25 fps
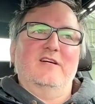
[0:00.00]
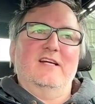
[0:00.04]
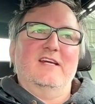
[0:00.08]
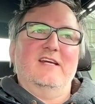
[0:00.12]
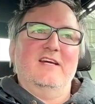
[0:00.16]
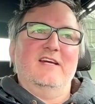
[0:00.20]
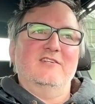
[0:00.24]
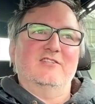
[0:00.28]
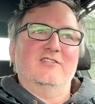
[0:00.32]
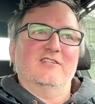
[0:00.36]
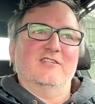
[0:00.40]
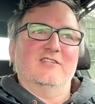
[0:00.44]

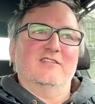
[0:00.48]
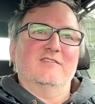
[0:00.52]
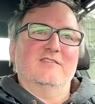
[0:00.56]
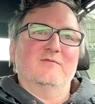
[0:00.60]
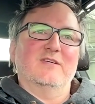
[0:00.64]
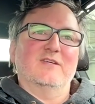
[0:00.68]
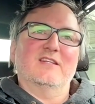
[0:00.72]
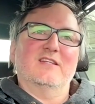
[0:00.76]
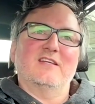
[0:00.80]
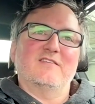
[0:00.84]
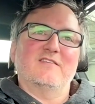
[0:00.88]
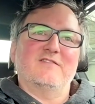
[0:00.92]
on
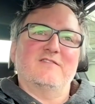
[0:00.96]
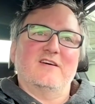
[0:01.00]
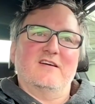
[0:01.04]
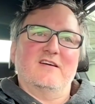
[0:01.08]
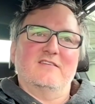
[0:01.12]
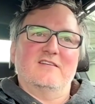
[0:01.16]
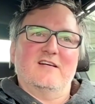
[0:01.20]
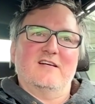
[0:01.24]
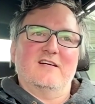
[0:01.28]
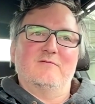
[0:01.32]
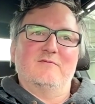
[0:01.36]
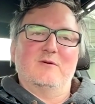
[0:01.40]
vacation, but
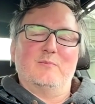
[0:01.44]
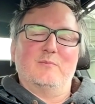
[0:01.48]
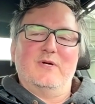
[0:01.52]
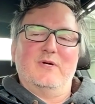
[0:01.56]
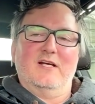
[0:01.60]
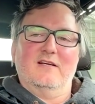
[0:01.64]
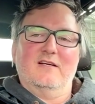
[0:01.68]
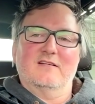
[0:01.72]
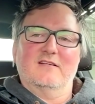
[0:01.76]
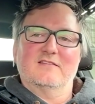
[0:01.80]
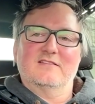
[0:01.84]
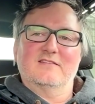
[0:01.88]
they found
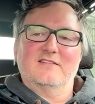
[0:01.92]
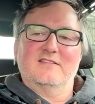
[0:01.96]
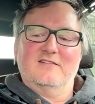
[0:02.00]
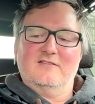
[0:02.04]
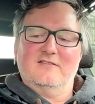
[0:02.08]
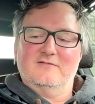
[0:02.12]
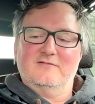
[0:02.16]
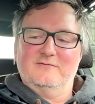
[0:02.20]
time to picket.